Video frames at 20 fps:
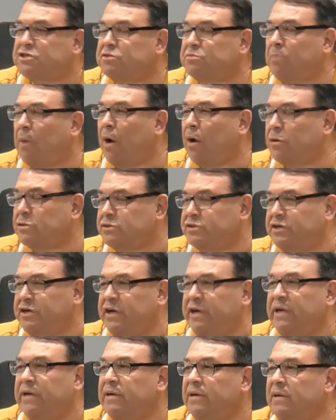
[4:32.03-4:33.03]
small g.
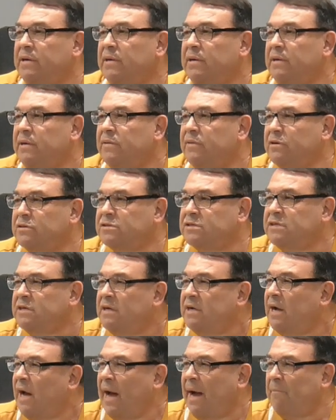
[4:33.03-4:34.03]
There's,
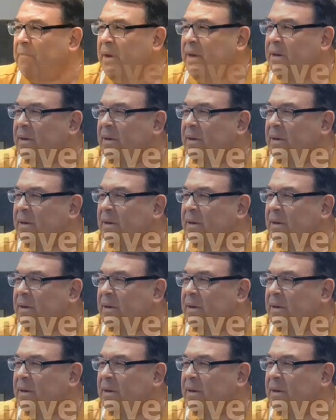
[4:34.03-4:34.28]
I mean,